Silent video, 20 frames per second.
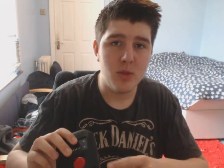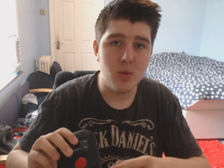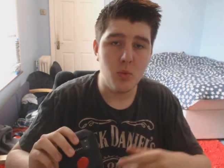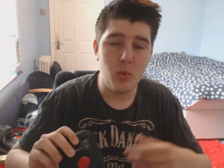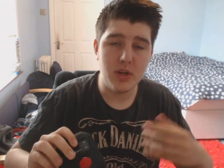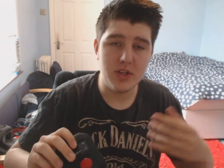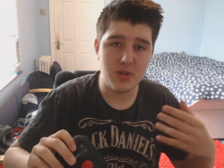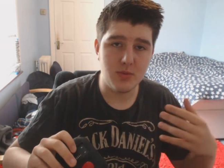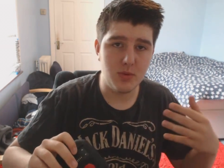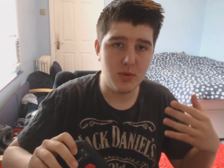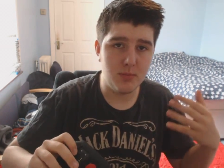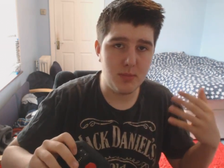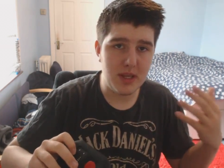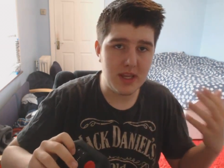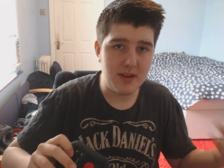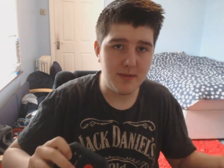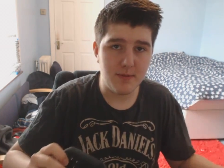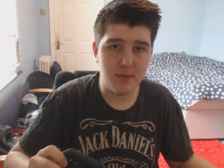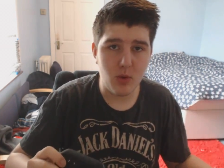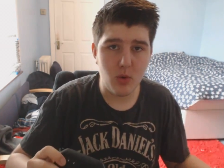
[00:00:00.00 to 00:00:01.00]
which would
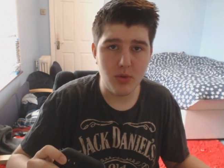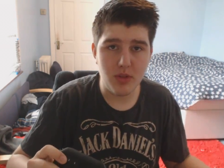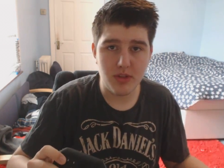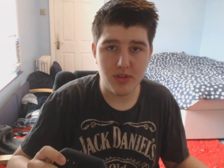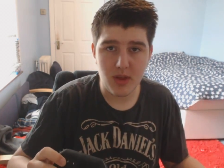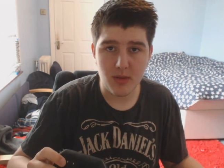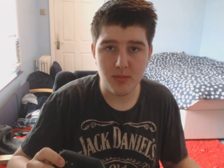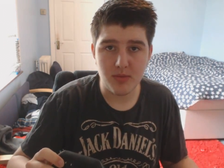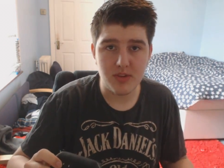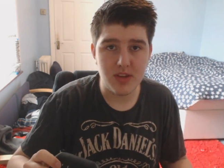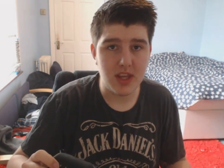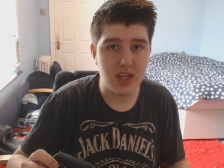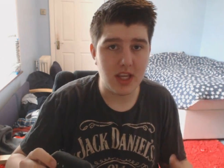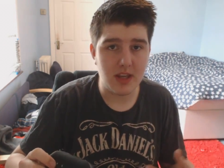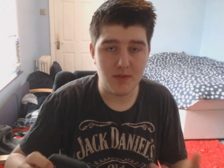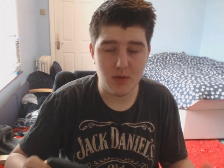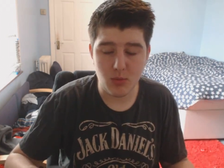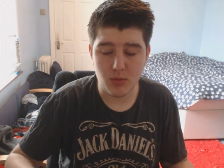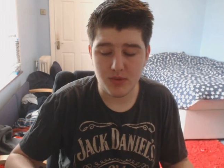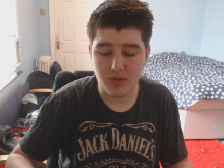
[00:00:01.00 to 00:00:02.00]
be for the
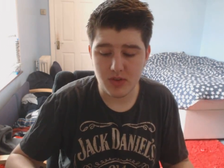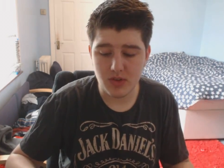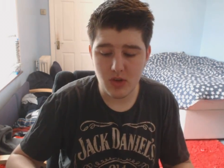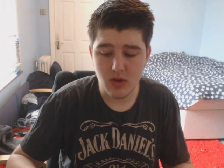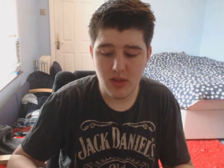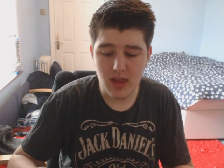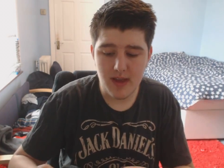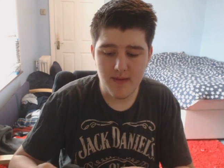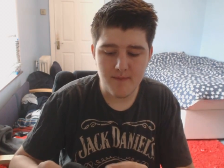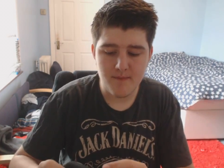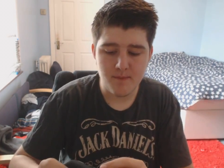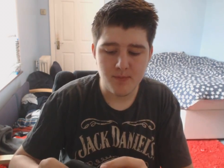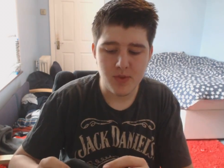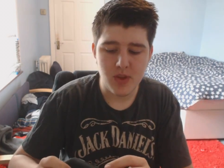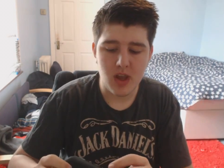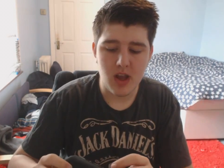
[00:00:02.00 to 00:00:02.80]
thumbstick if you want to do that.